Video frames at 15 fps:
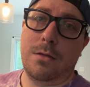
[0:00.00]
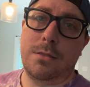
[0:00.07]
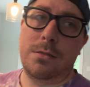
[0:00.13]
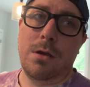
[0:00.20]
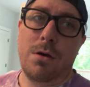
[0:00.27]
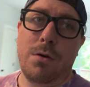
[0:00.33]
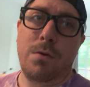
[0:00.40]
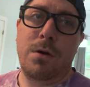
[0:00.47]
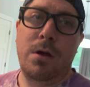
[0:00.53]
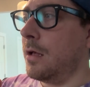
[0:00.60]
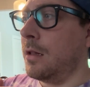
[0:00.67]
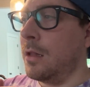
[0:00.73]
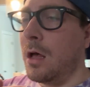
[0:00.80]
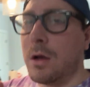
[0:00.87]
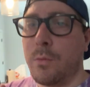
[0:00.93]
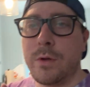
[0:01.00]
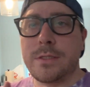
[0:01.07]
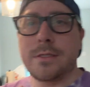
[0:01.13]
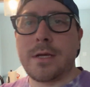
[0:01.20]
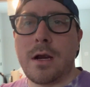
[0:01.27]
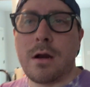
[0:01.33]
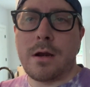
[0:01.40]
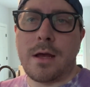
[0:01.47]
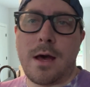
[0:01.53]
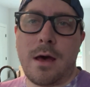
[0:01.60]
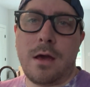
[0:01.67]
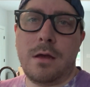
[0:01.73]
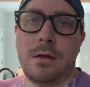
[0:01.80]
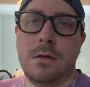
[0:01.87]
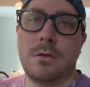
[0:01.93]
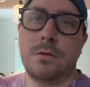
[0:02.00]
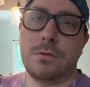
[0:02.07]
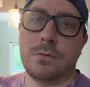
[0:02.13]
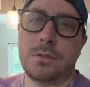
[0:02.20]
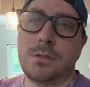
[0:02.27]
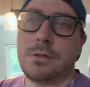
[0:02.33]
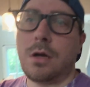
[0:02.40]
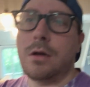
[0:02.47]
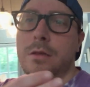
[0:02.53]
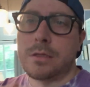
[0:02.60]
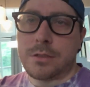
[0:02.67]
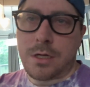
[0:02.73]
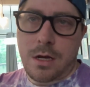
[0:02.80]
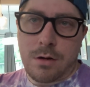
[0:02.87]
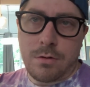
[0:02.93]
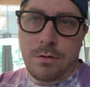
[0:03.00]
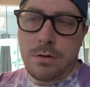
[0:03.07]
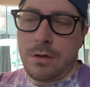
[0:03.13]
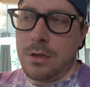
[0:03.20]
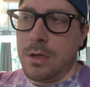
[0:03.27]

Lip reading: So along with Sarah and I, who started the channel,